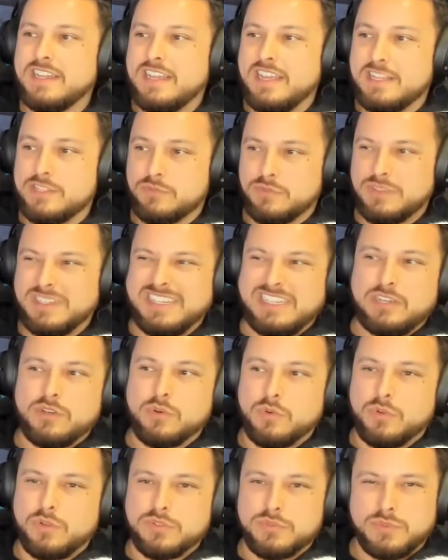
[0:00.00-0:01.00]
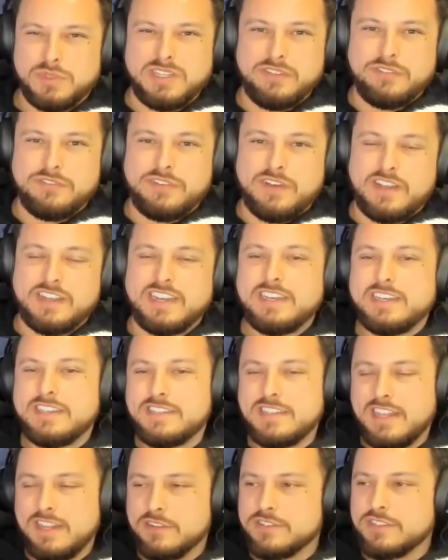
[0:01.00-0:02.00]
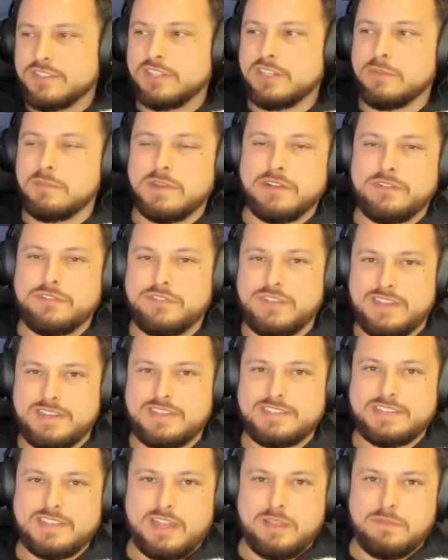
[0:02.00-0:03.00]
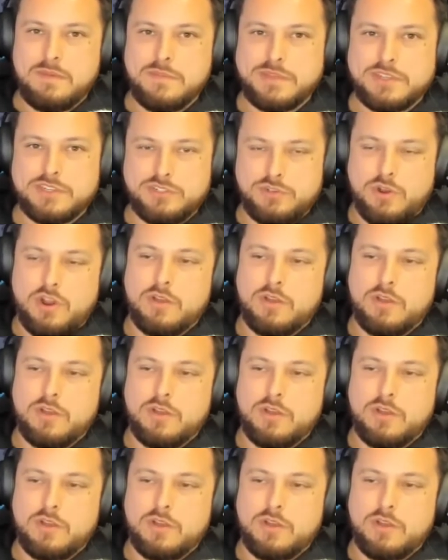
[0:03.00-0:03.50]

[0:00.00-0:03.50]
It's really cool. It's really fun. And there's a little bit of fitness element because you are